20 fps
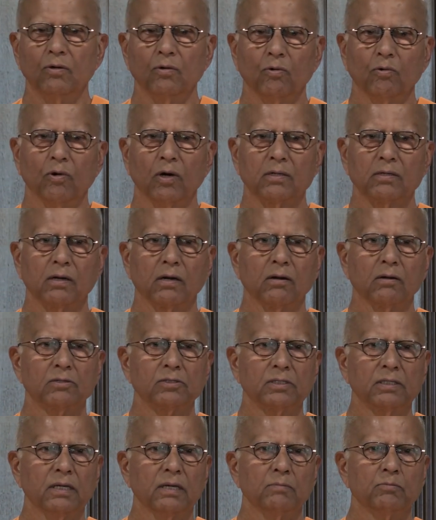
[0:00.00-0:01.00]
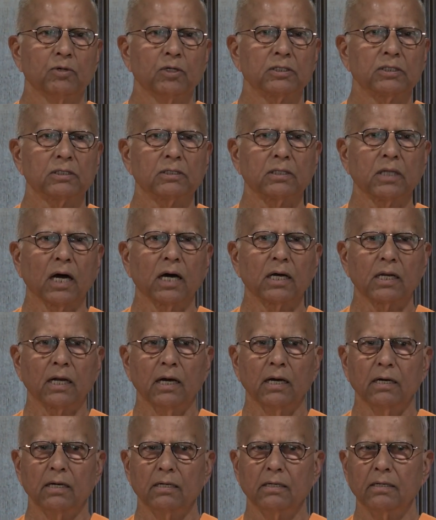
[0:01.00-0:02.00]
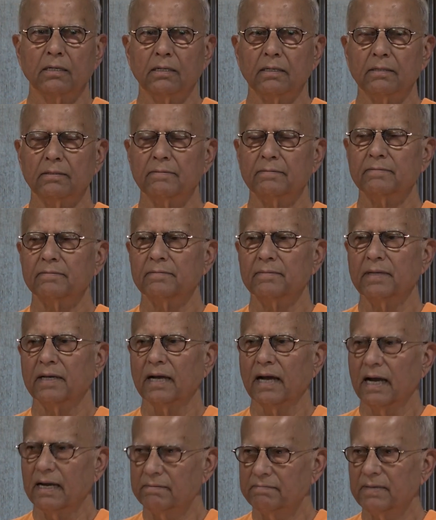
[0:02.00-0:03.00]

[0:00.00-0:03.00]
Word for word: One girl's name was Tara. I